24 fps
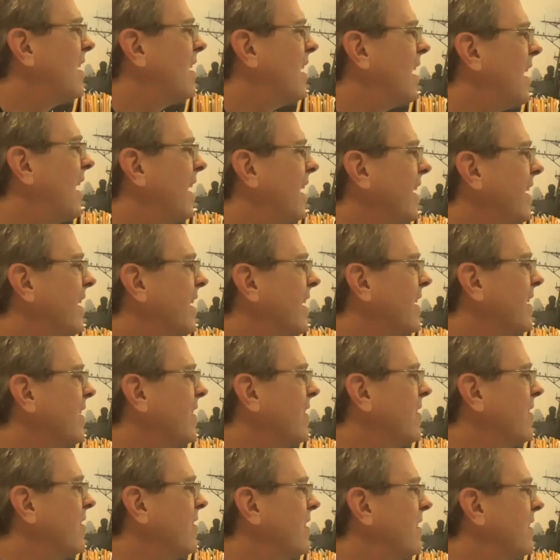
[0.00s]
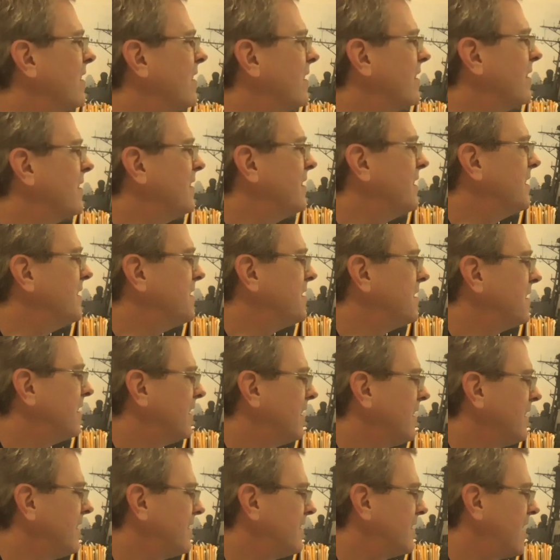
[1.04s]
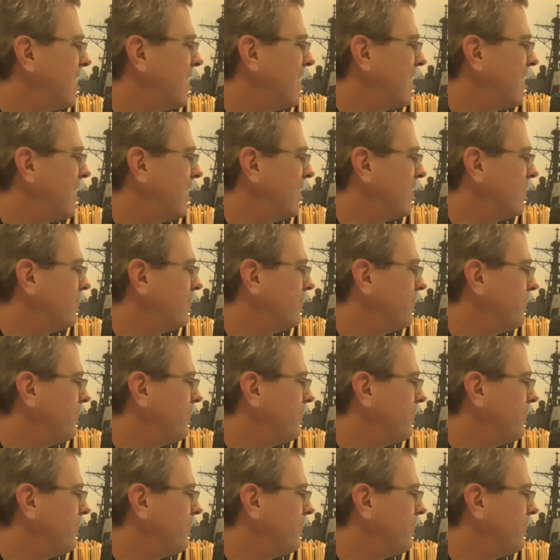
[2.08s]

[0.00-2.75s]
I can digitally sign